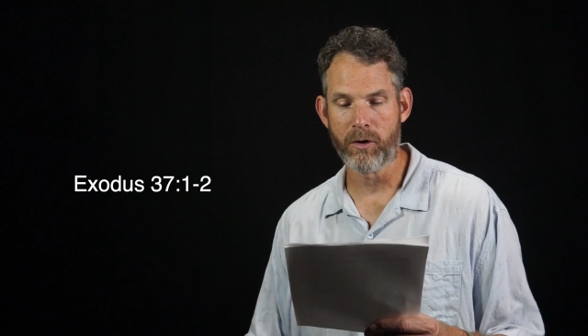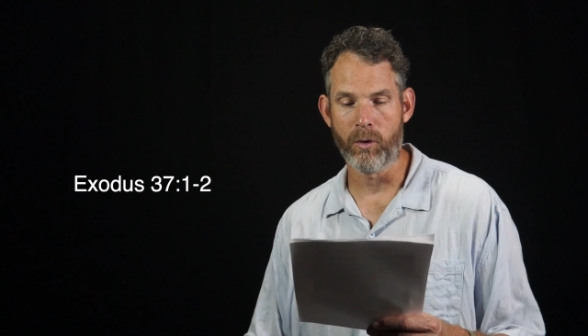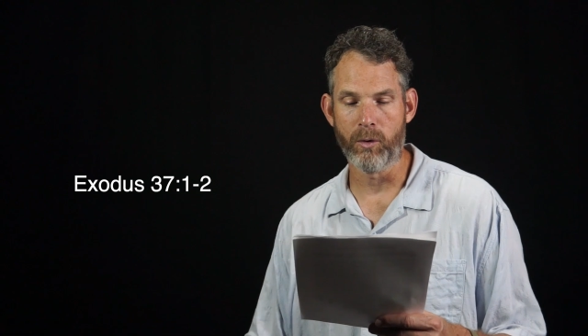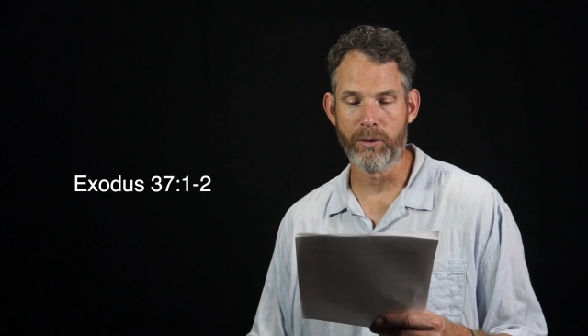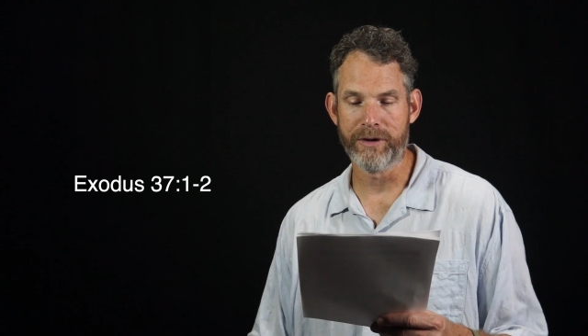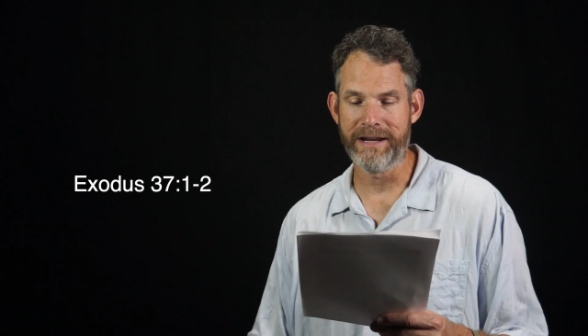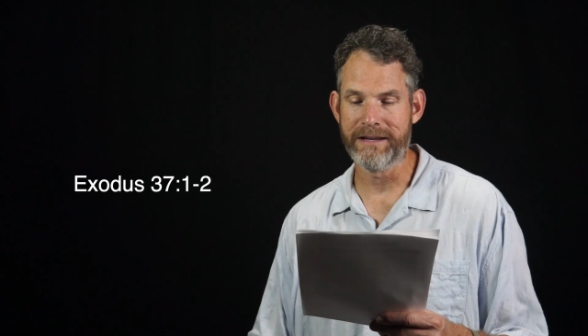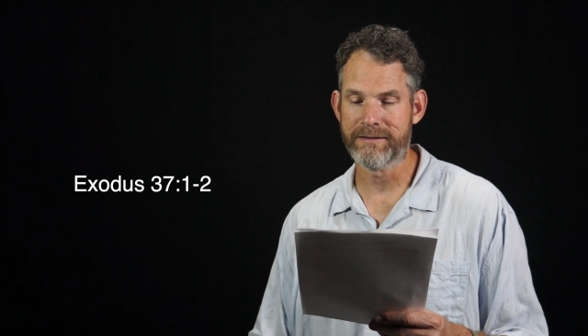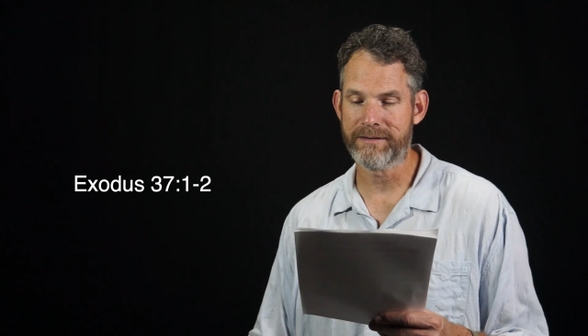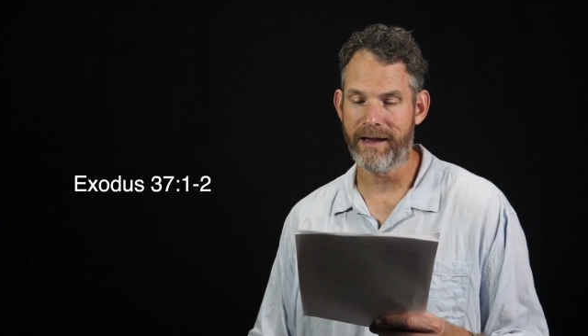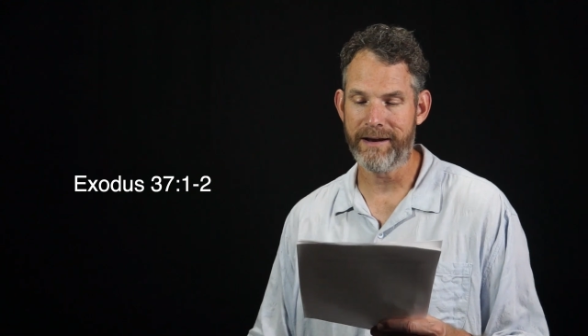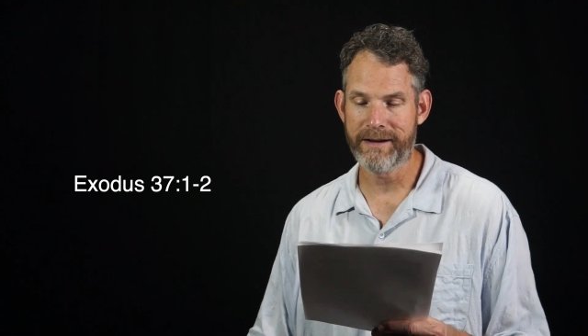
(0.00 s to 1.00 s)
gold
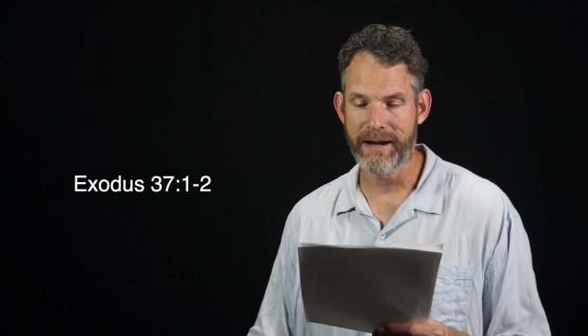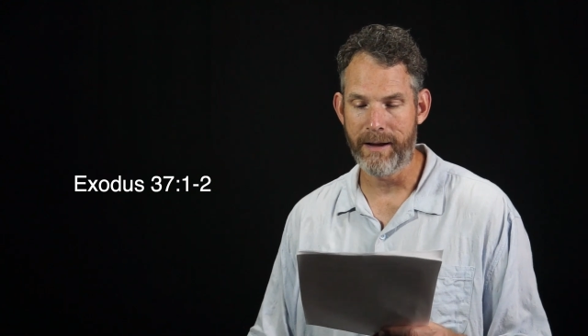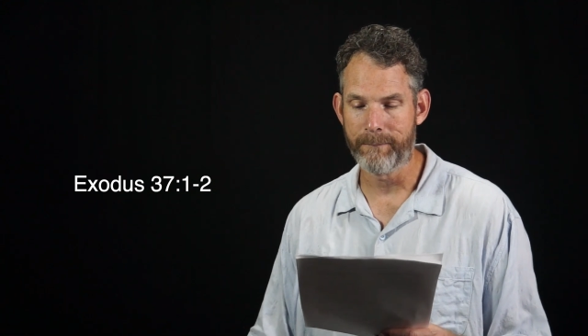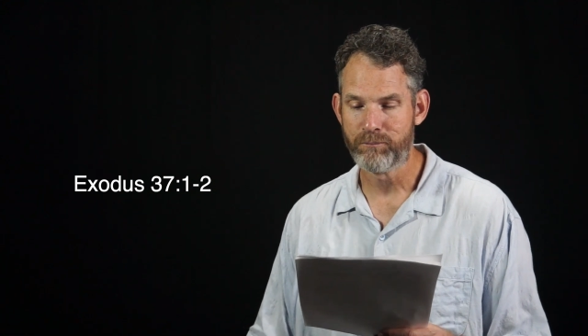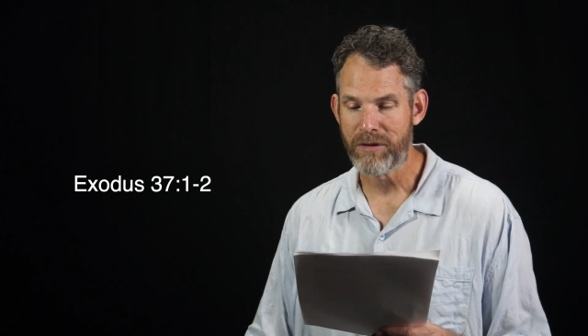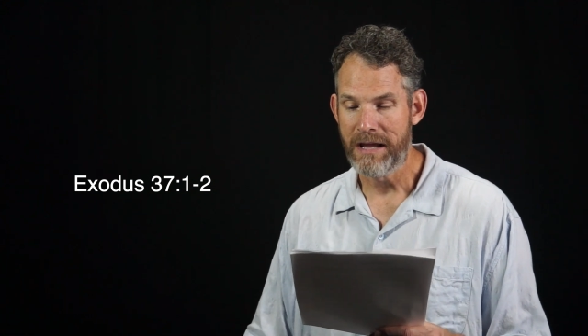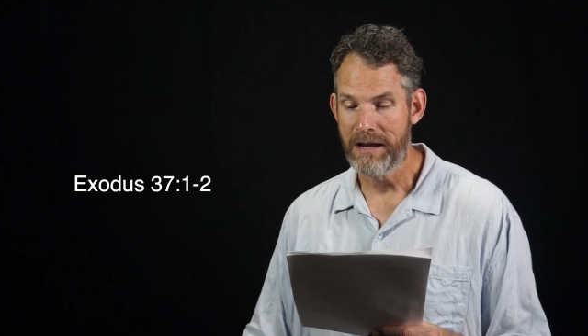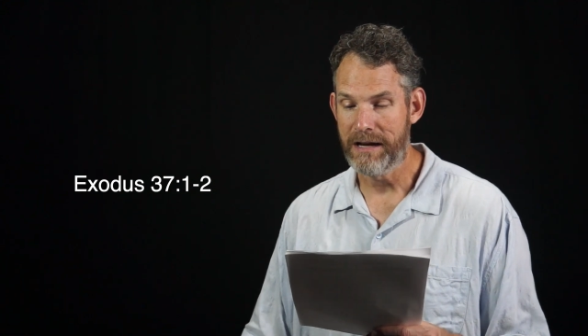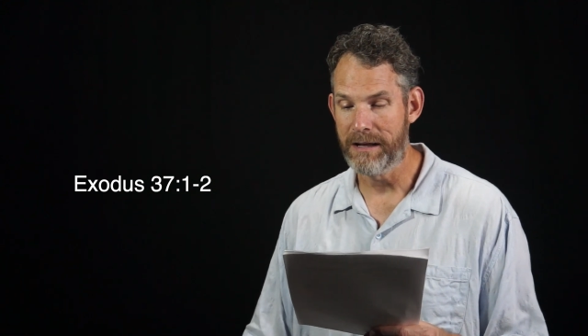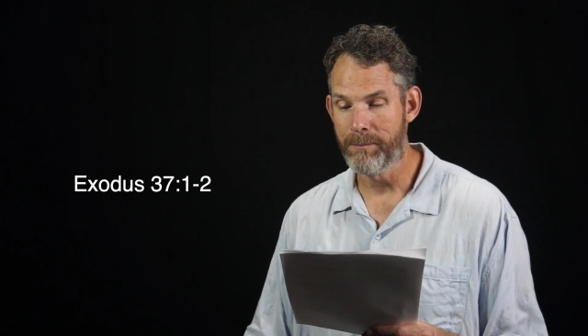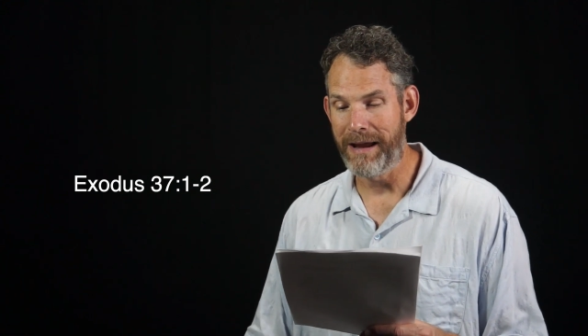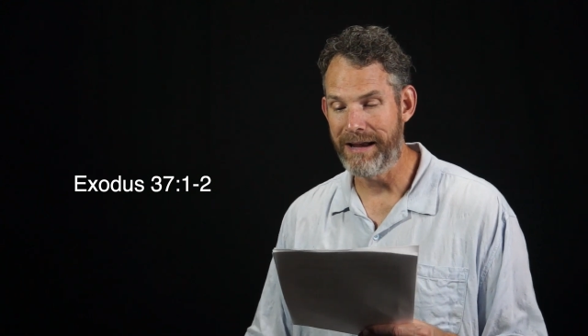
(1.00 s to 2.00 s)
inside and out,
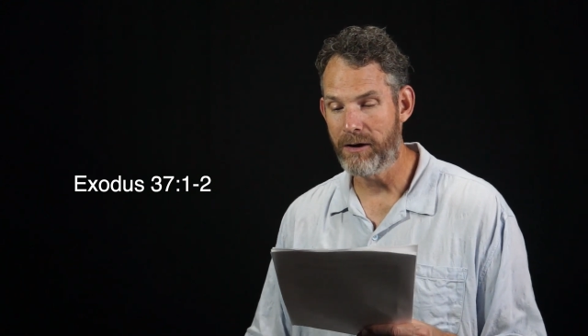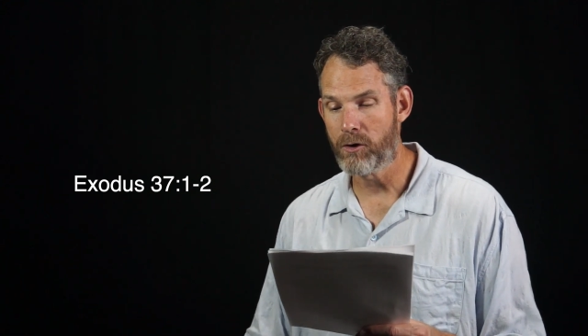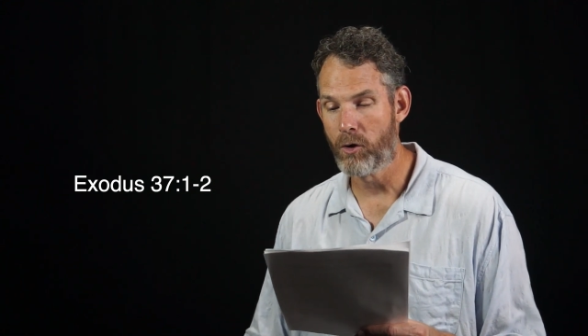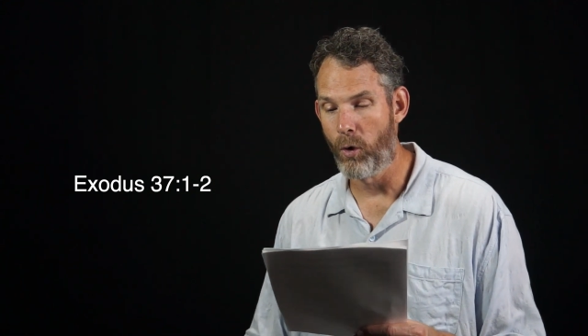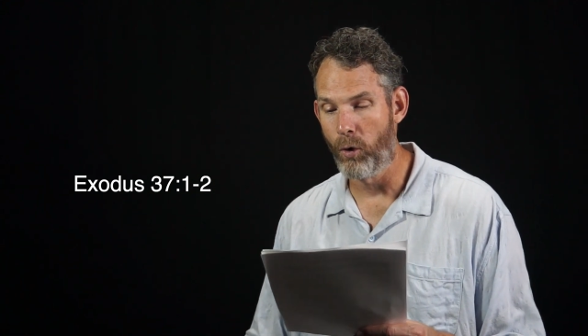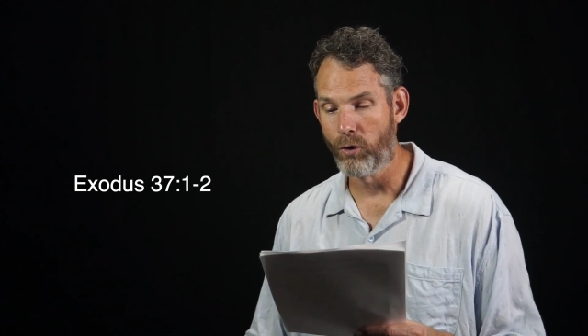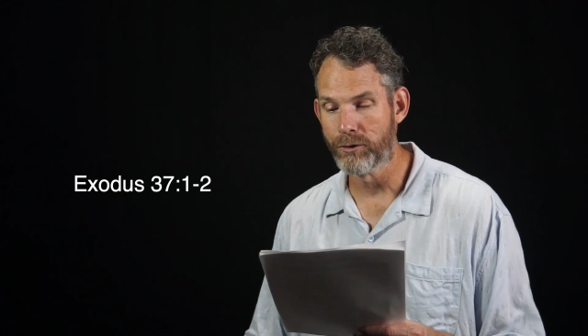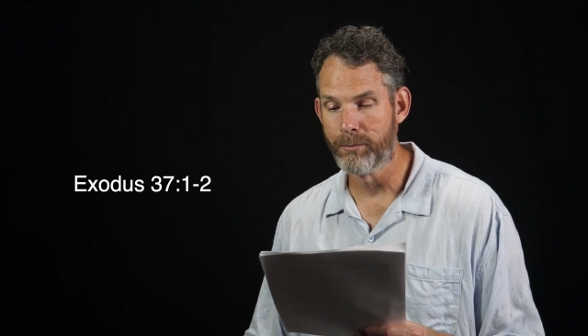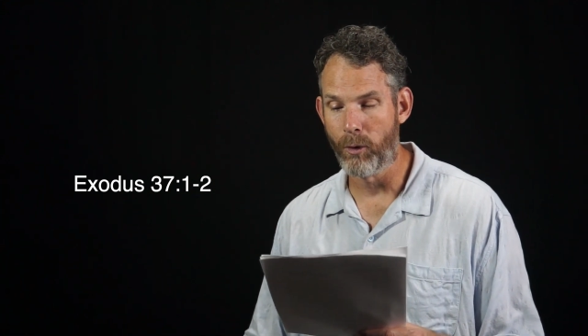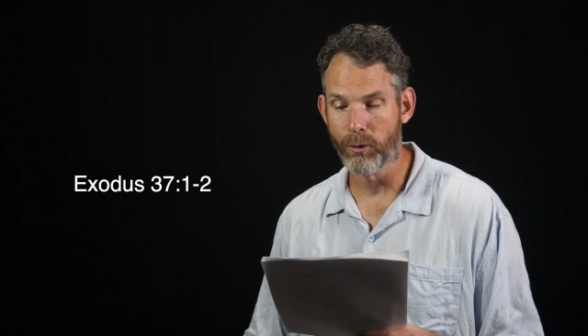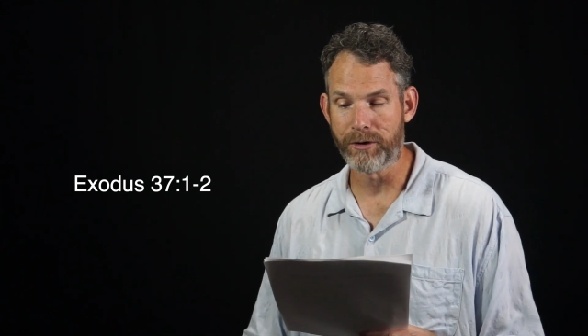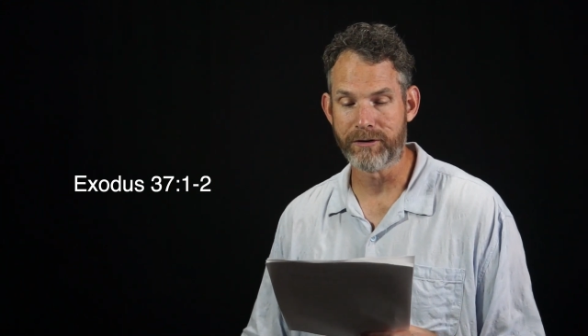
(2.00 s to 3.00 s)
and he made a gold
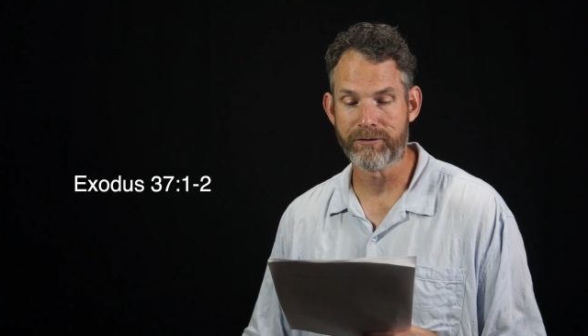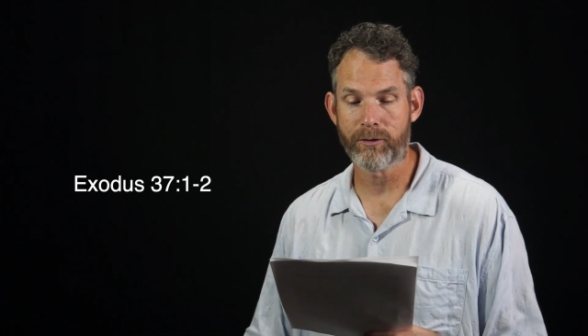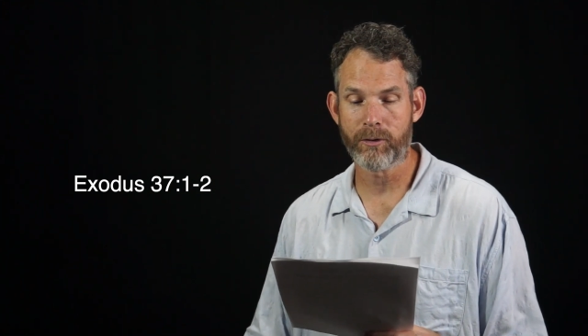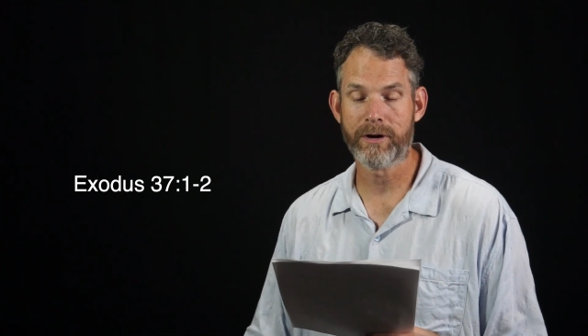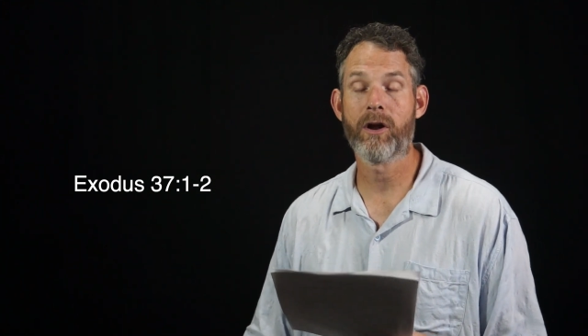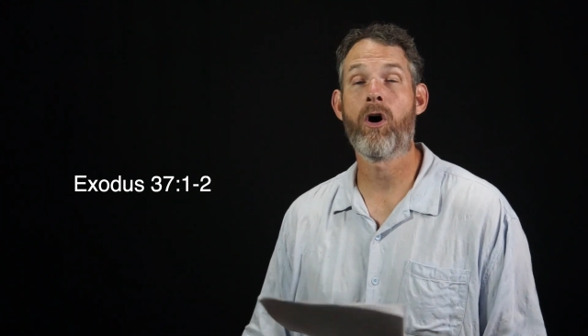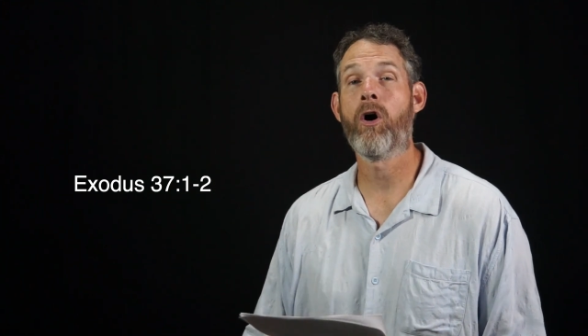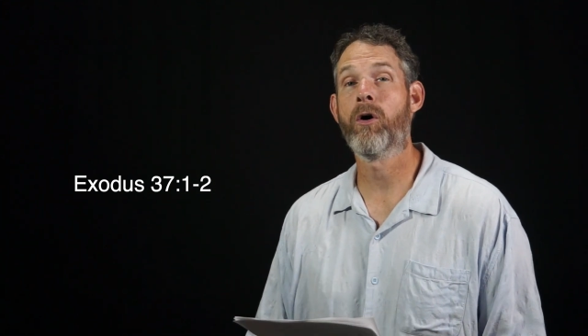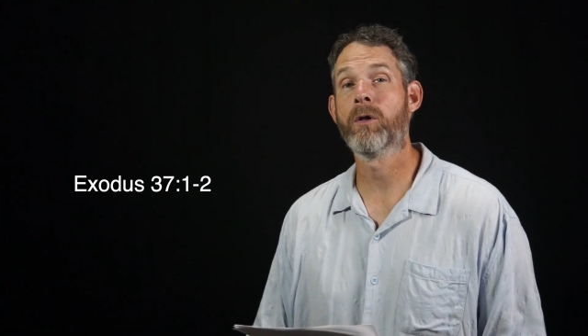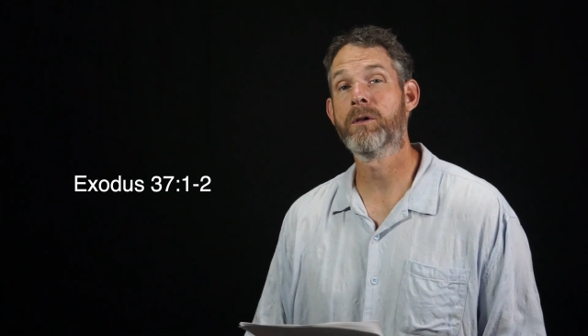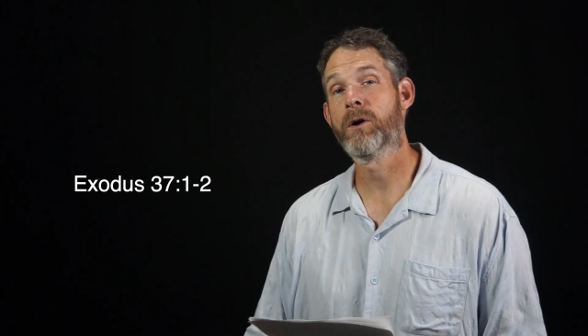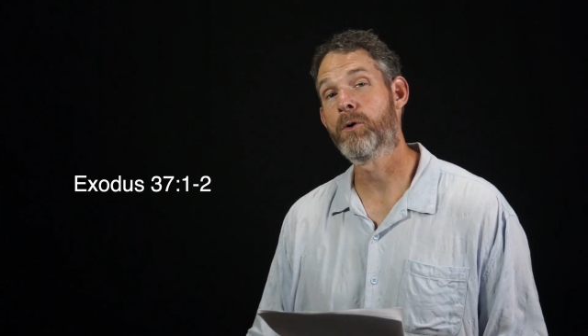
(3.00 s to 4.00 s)
molding for it
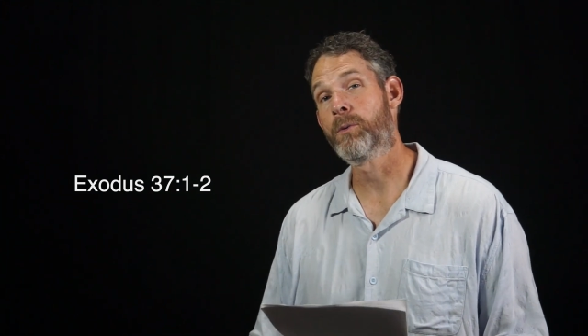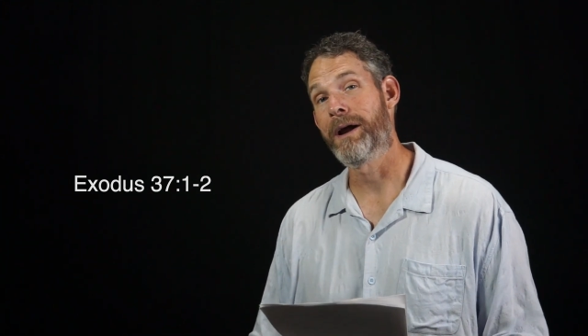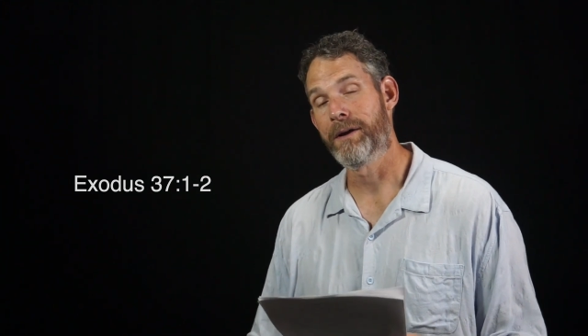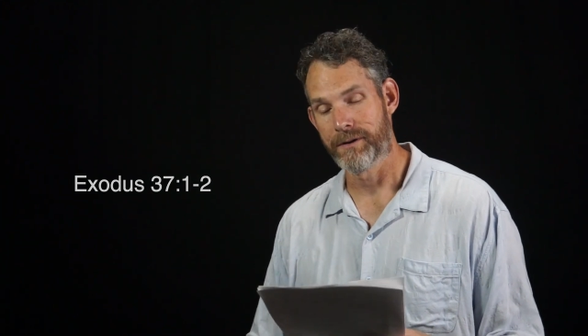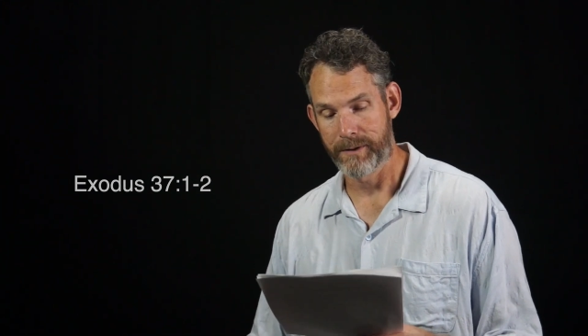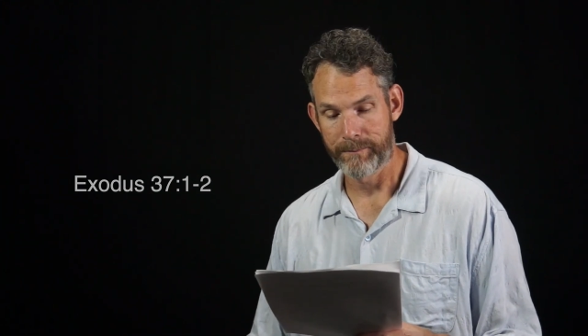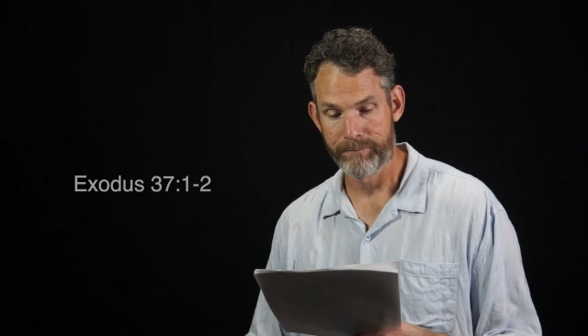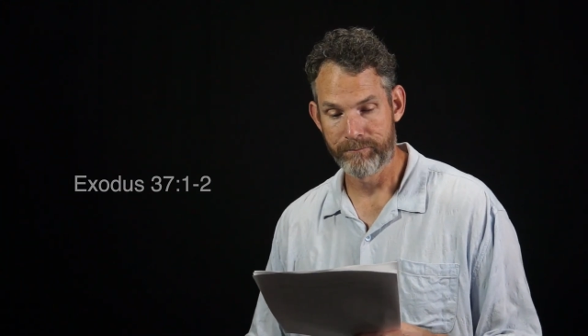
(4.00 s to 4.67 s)
all around.